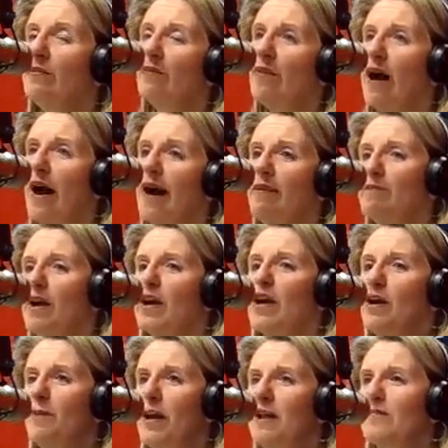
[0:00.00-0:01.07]
I'm not
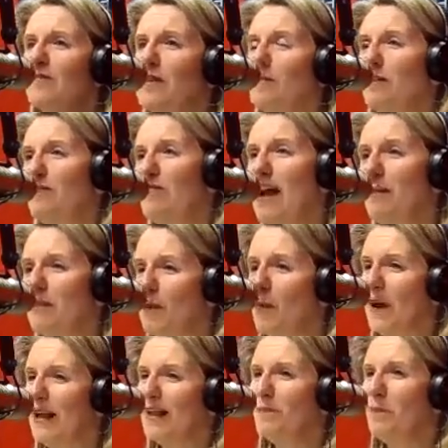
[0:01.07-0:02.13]
going to benefit, my family
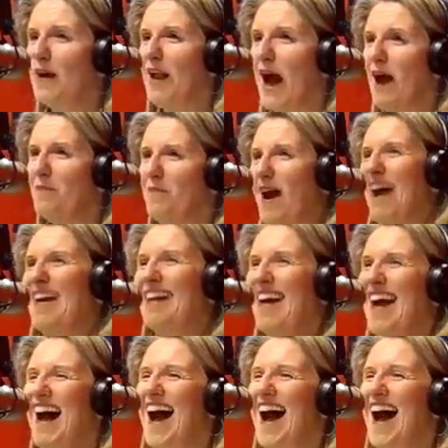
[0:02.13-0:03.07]
will, but I'm not.